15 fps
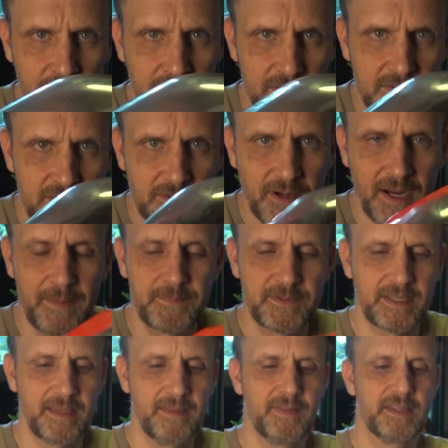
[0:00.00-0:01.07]

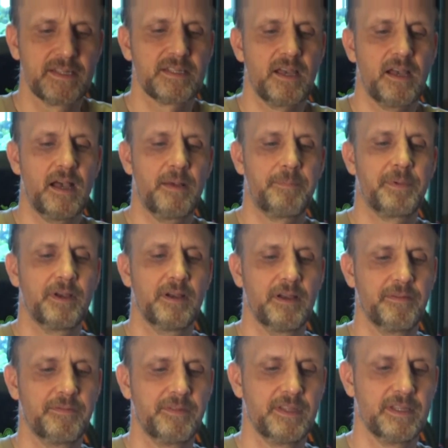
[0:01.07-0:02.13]
scrapes in the top
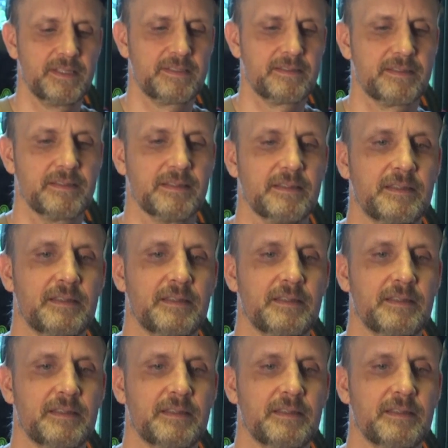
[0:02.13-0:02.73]
of this